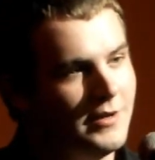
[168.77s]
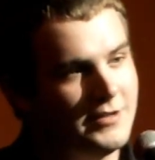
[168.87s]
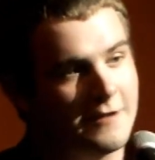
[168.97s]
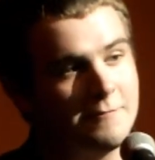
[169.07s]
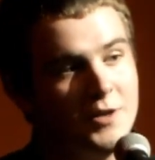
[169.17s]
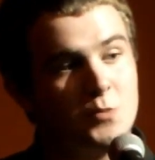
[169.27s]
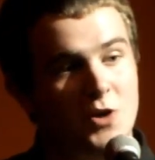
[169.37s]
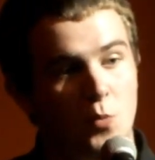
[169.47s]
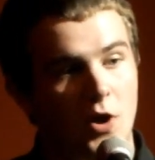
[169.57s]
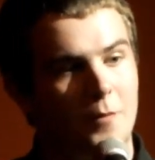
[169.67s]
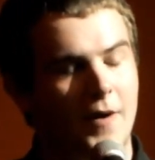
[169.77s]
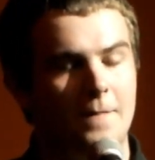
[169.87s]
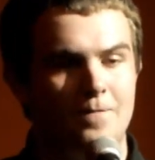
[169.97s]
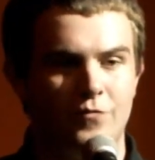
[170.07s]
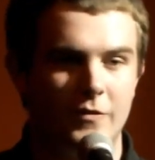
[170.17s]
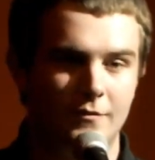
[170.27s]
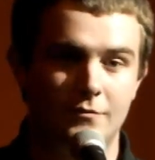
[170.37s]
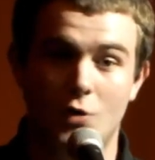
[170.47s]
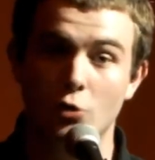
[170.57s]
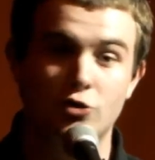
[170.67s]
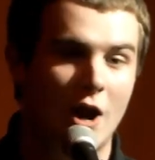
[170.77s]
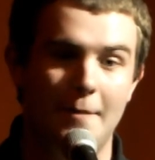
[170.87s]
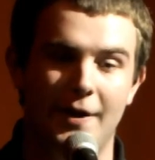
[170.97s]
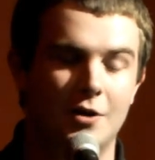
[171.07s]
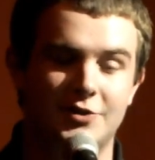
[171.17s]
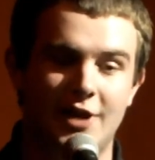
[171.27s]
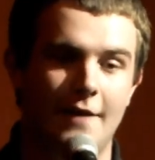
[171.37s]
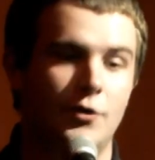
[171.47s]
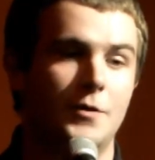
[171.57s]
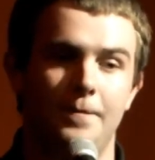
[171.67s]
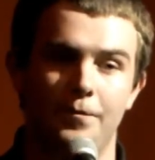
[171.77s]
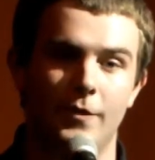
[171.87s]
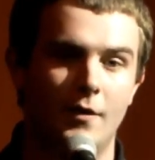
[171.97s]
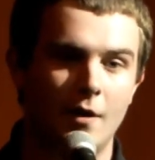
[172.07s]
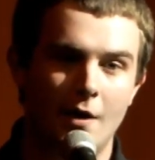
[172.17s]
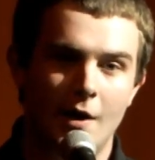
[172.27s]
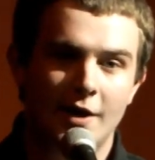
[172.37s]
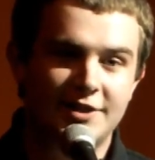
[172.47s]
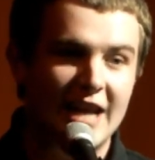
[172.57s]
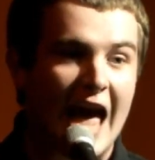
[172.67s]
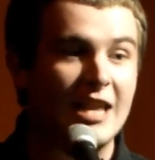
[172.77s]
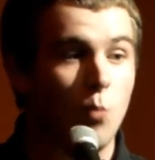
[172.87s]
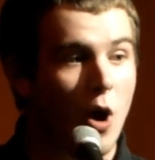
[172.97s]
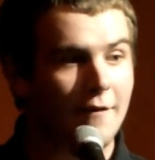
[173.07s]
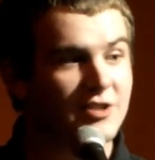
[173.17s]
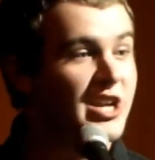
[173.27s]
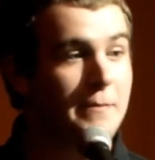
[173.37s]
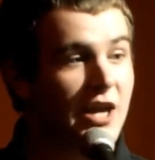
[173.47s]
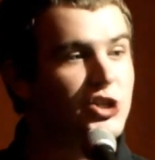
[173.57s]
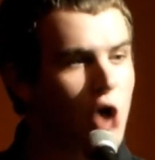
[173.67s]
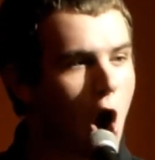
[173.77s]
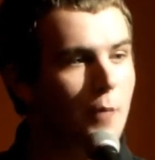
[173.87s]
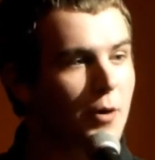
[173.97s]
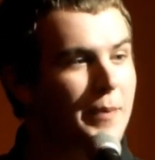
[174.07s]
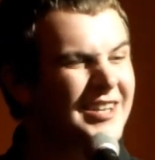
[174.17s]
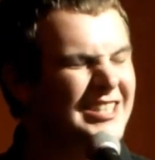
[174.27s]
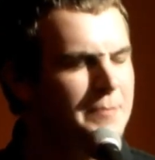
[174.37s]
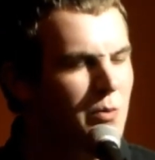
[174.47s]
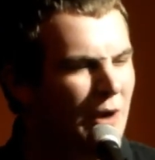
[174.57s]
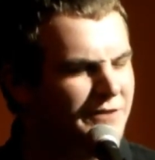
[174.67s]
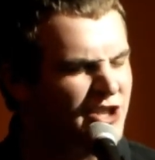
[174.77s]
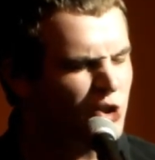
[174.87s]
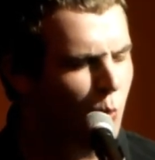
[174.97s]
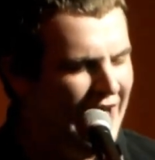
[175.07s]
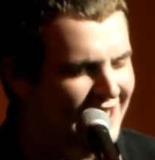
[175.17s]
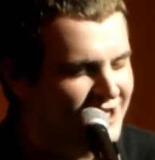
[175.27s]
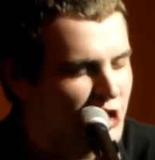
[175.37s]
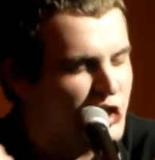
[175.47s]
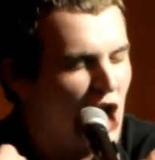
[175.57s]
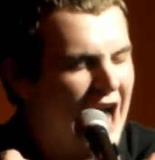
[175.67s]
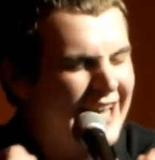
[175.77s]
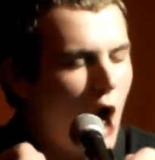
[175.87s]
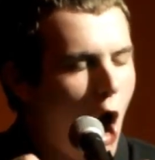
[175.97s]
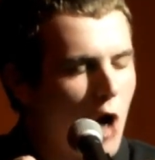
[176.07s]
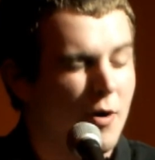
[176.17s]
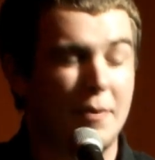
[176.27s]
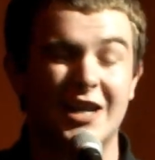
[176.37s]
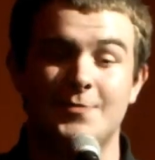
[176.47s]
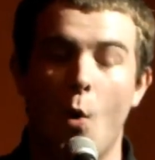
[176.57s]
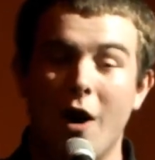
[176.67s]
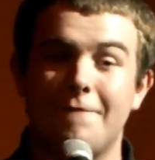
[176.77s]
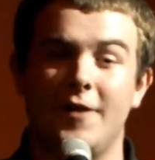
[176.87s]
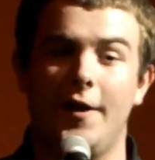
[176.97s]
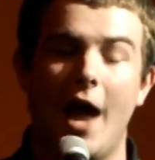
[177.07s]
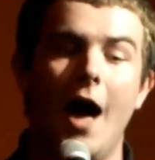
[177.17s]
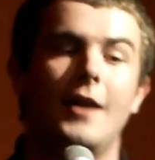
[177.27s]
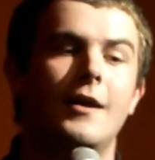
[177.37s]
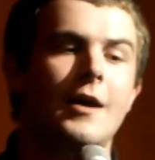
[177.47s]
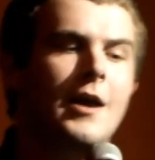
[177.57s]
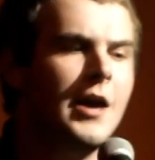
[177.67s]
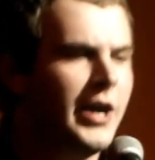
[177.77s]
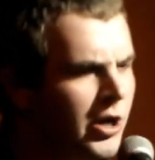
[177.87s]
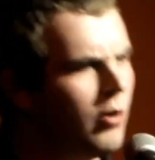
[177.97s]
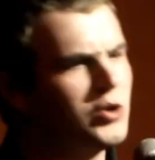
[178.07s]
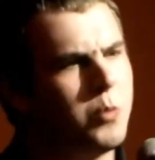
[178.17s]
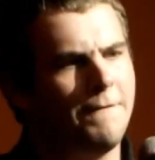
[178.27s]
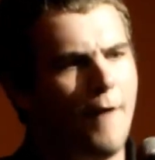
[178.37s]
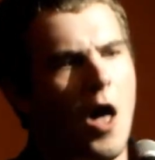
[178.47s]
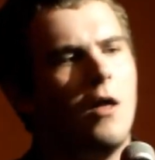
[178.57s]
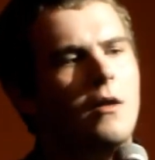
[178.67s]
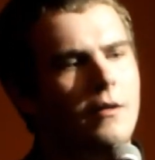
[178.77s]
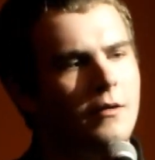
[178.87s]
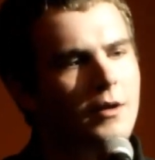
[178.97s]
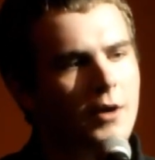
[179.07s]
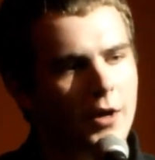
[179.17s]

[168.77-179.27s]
Take from this what you will, but don't try and be her savior. See, any one of us can be a charmer, but it doesn't mean we have to squeeze into shining armor because more often than not, heroes will fall.